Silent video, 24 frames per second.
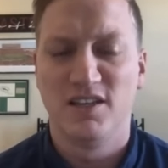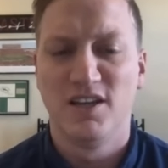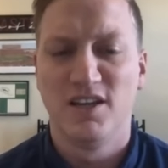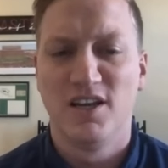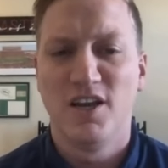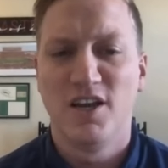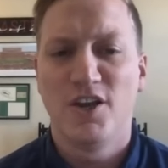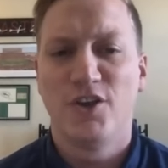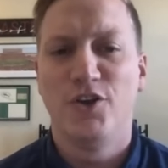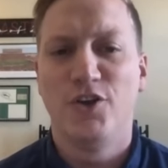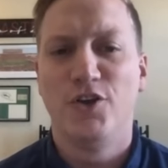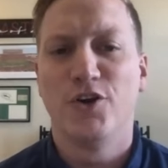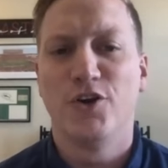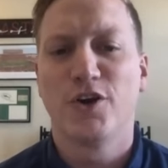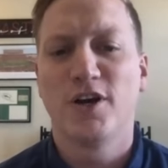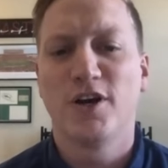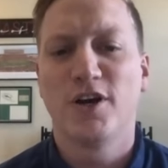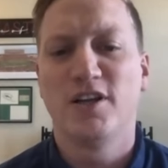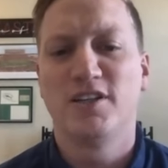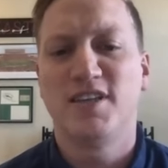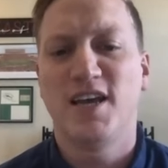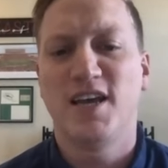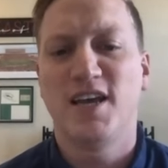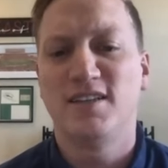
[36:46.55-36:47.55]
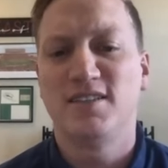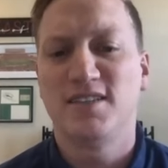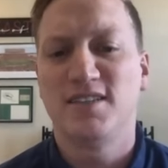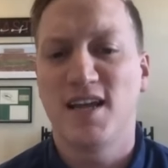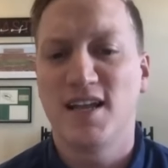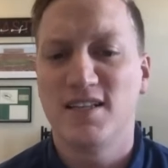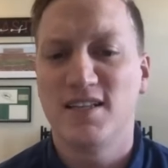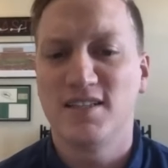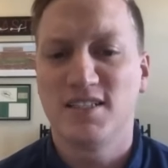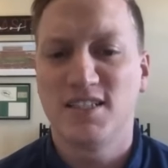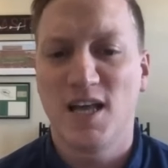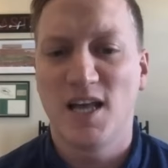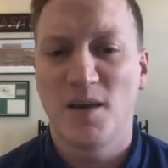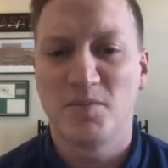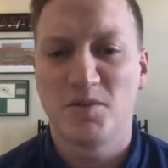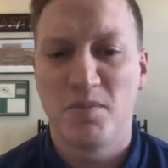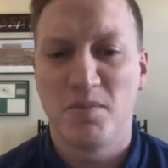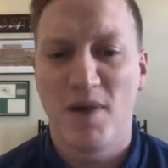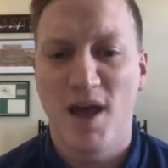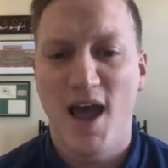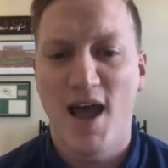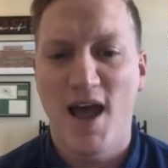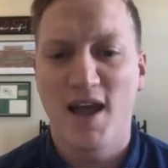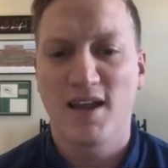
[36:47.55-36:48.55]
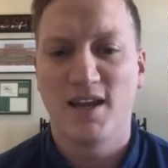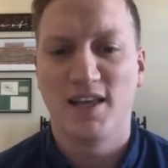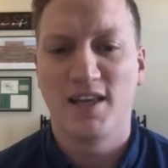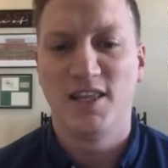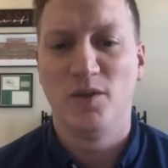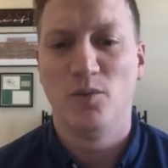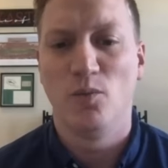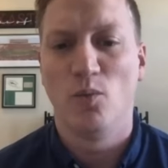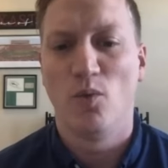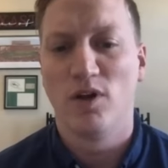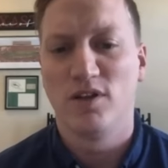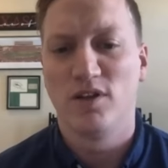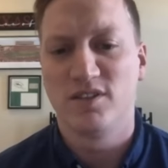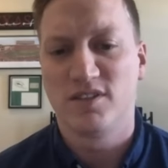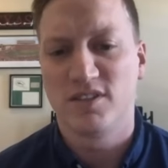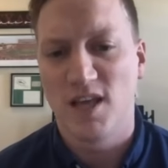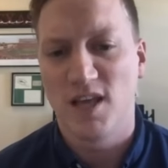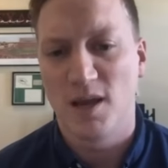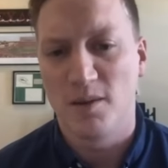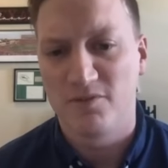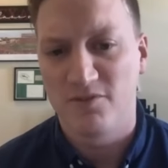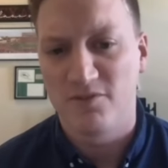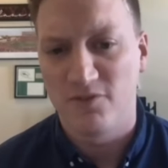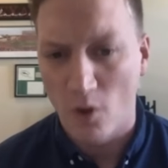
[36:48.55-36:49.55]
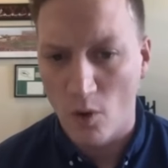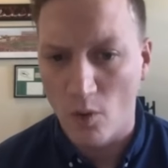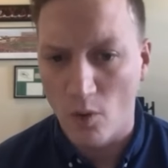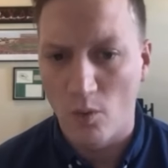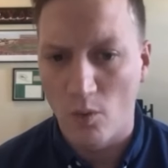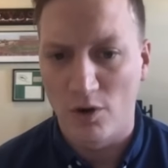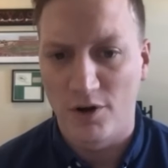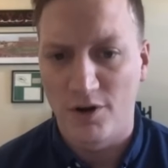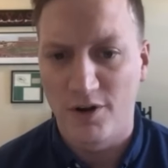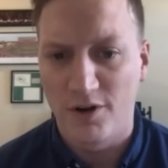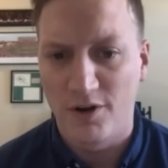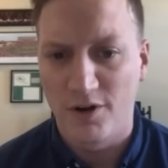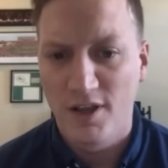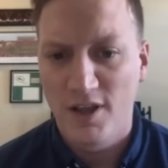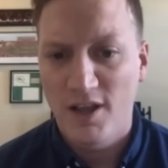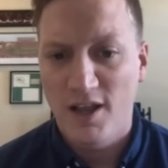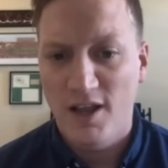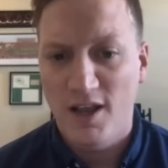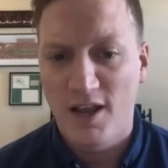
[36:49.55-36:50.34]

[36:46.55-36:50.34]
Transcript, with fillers: And you're going to take 10 steps back and then one step forward.